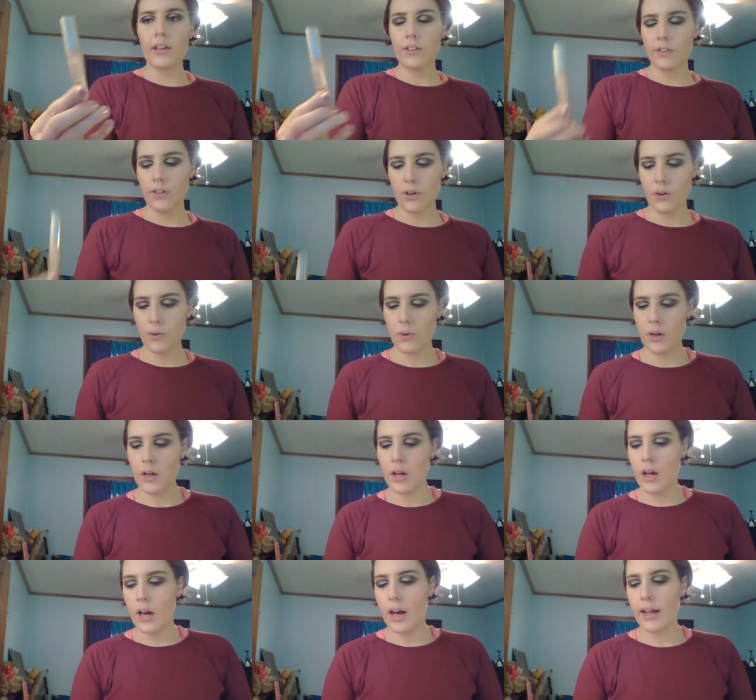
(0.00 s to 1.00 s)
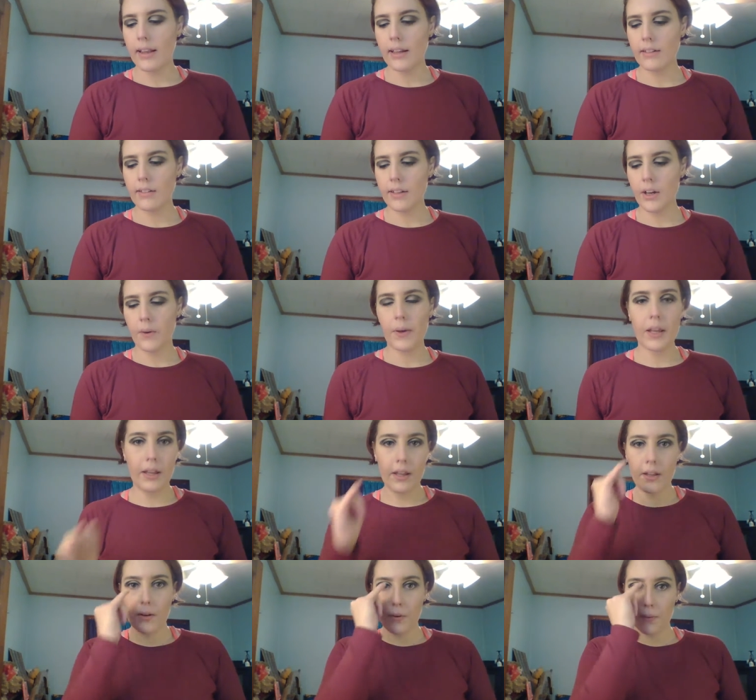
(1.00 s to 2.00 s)
So I like to go
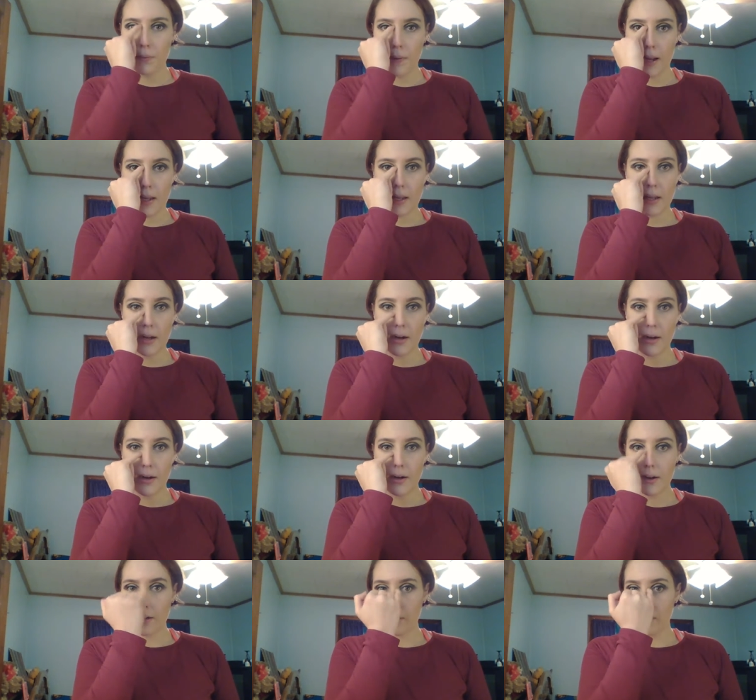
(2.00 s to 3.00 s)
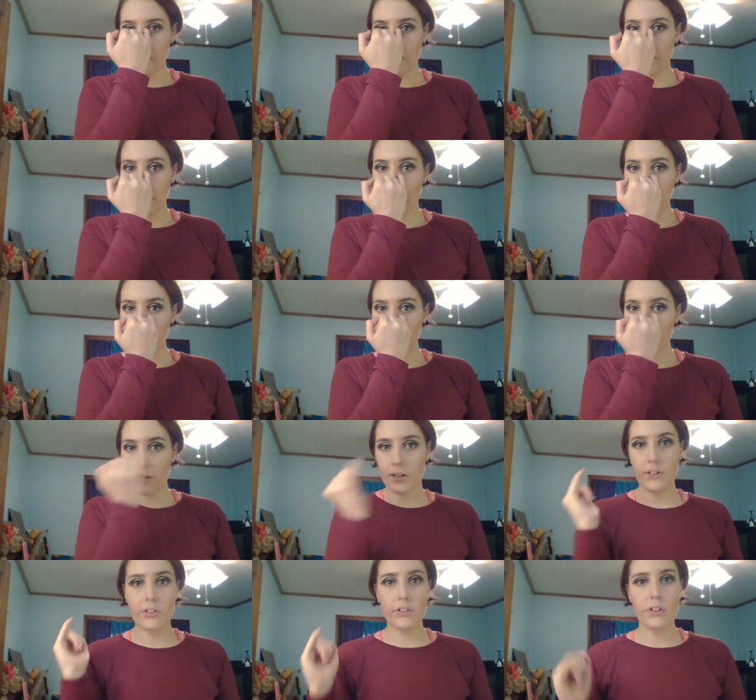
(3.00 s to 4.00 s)
in right here to correct my
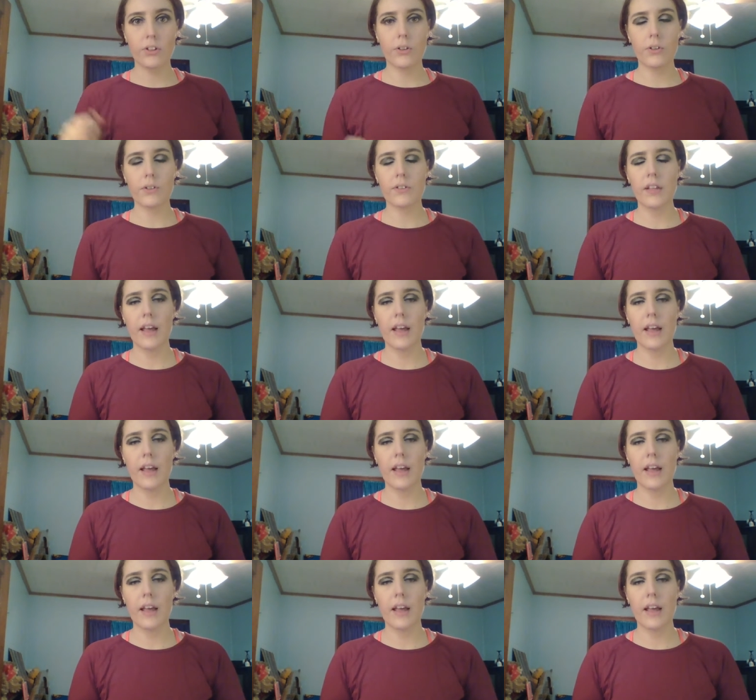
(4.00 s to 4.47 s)
dark circles,